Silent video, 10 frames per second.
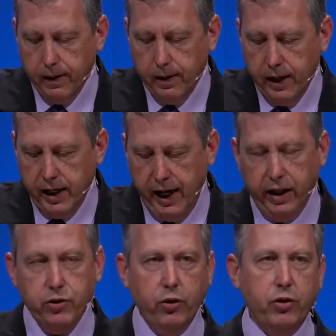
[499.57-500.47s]
he
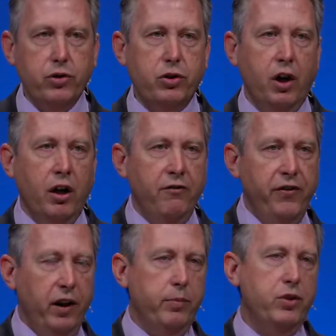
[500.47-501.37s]
answers
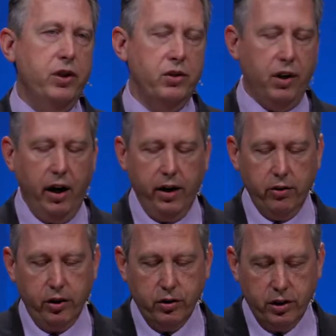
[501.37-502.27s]
Philip's desire
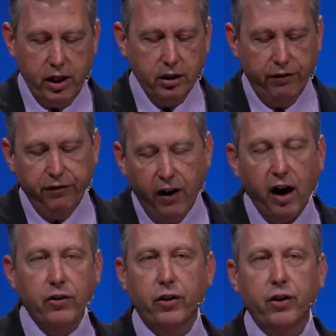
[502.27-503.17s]
to see the
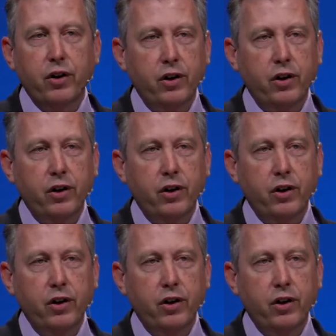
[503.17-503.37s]
Father